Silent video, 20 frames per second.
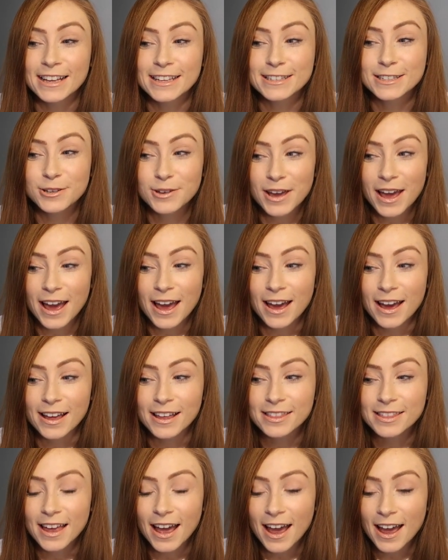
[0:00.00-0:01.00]
So
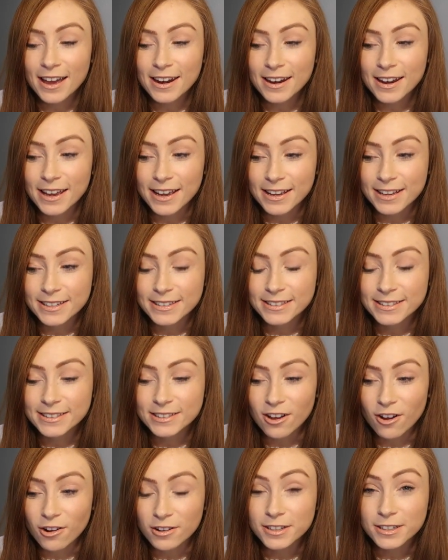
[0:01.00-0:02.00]
yeah, that
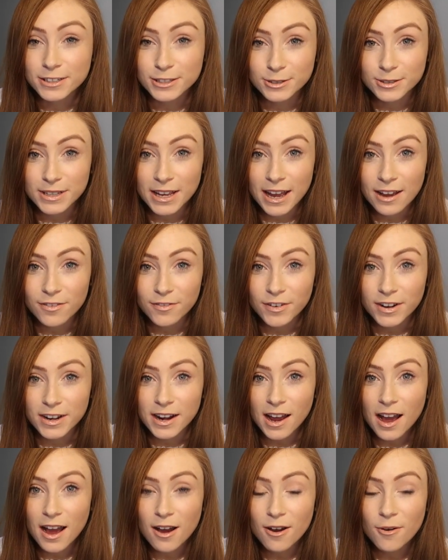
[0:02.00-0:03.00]
is all the news I have for
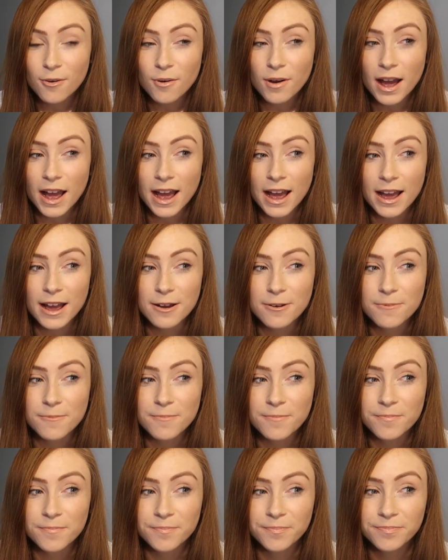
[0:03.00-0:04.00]

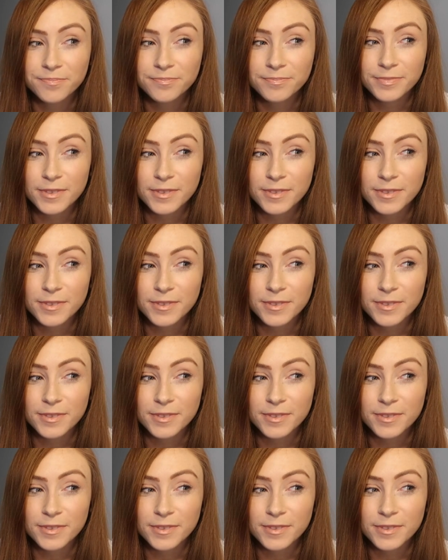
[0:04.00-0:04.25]
now.